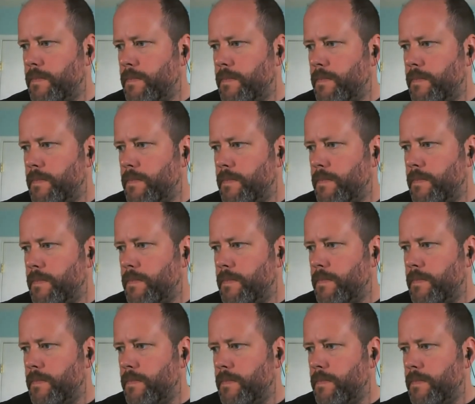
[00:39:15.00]
This is it. This
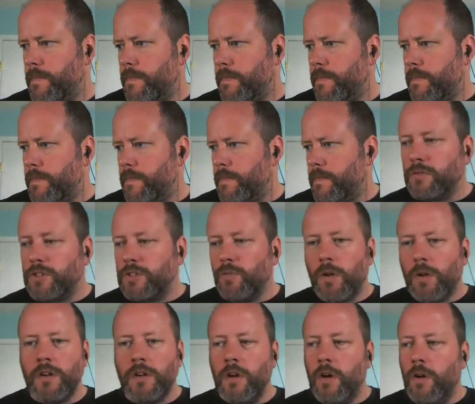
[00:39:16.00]
is your chance. Don't you
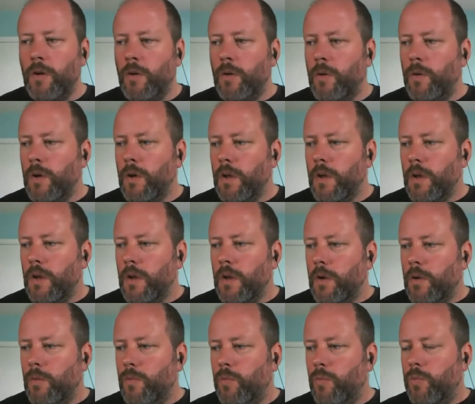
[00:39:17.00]
want to know
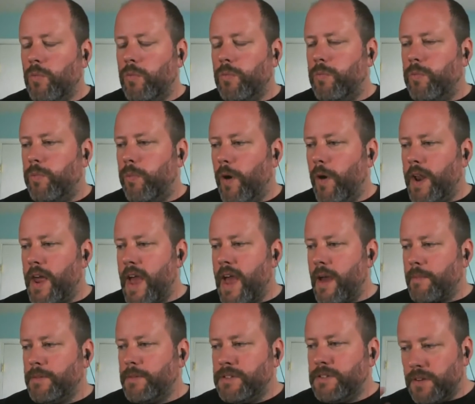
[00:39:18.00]
what
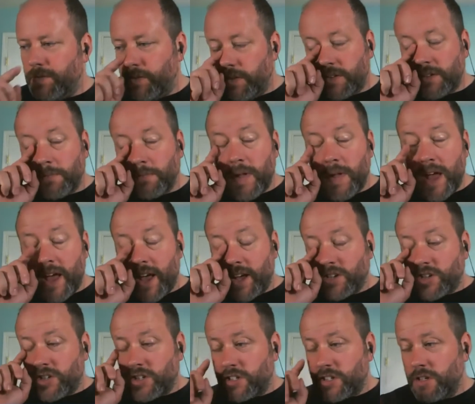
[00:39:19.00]
happens if you
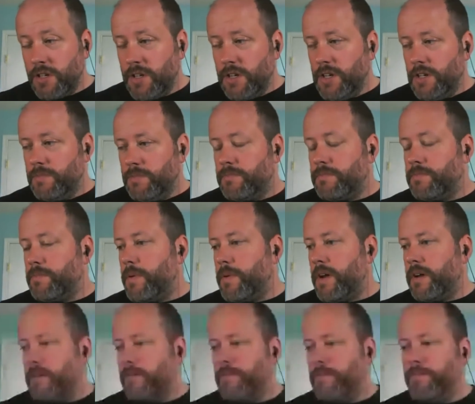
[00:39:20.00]
smash
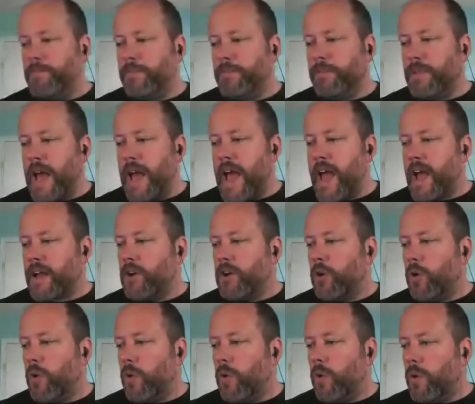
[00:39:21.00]
a black
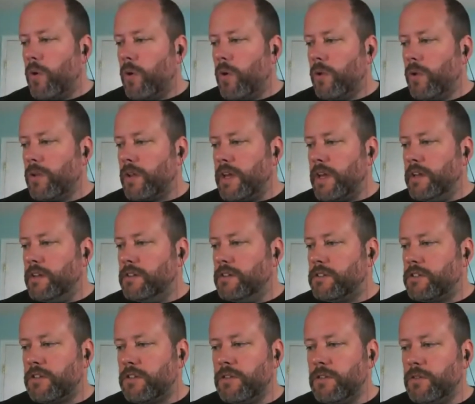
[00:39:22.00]
hole
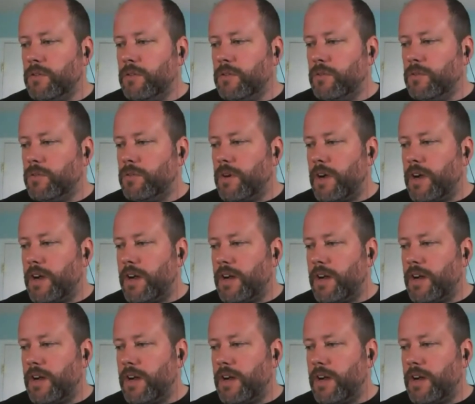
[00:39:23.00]
into